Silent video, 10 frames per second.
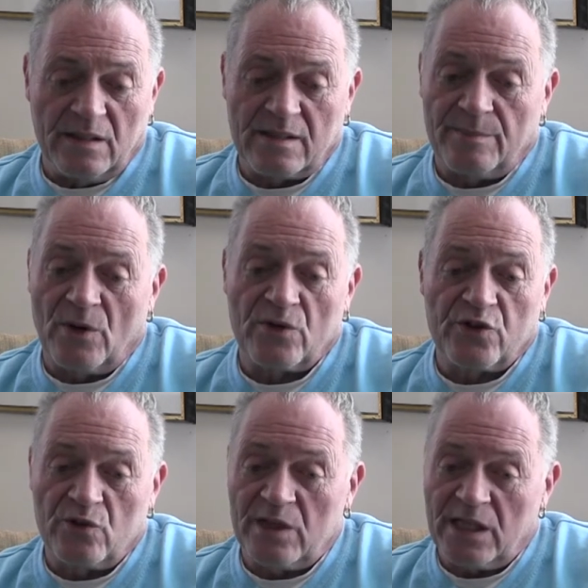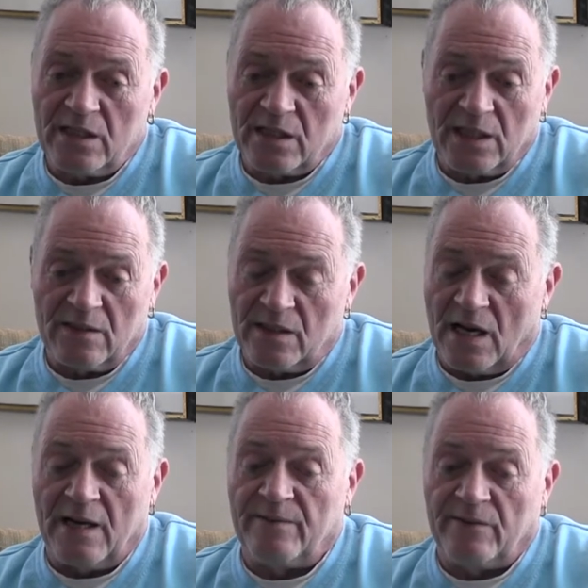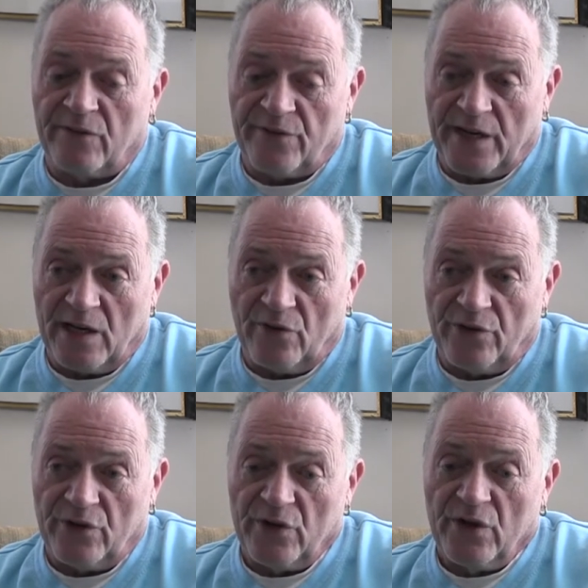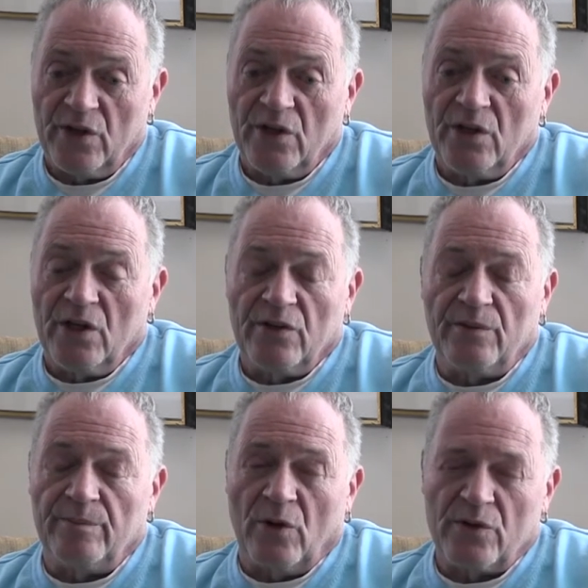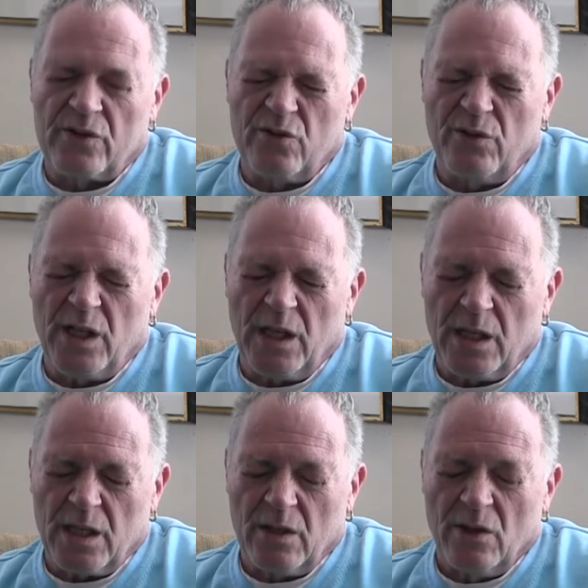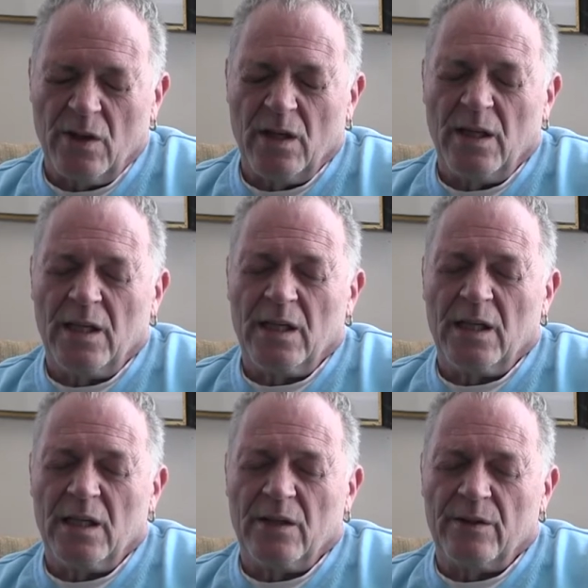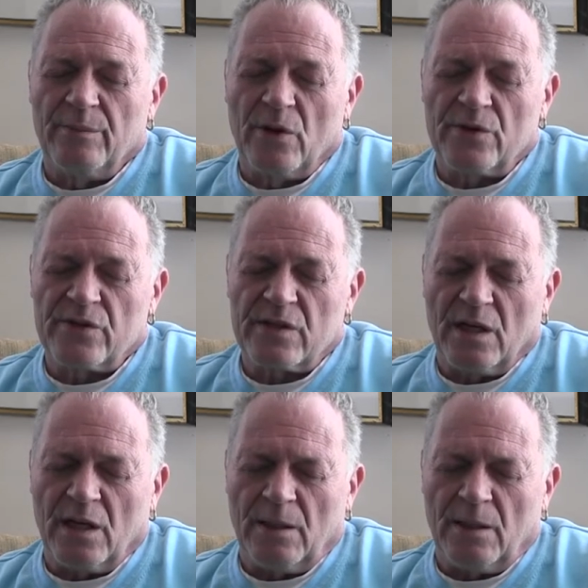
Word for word: it's the most unique thing that I've ever found, the most unique, the most